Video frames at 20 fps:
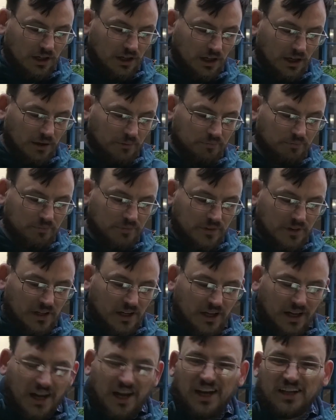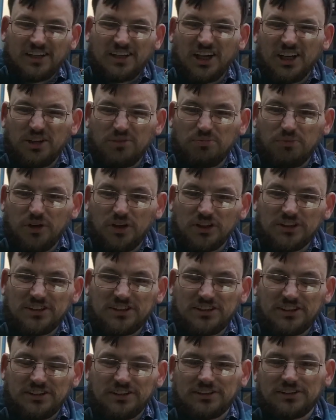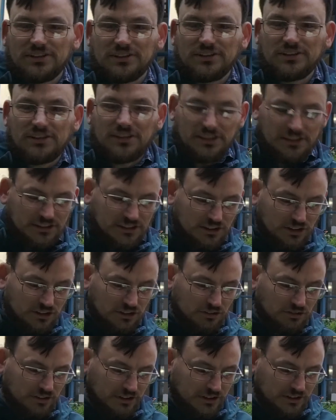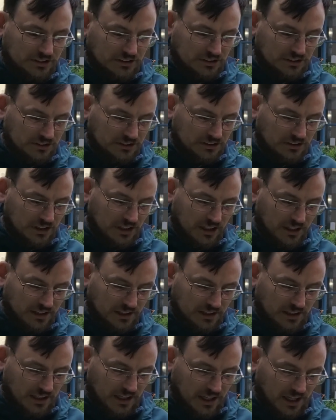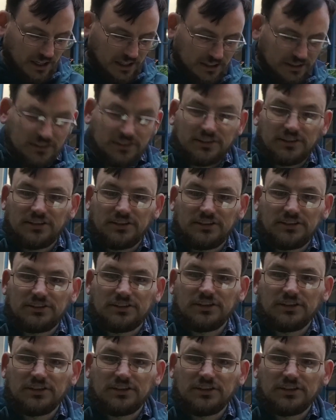and kind of more statistical reasons like hexes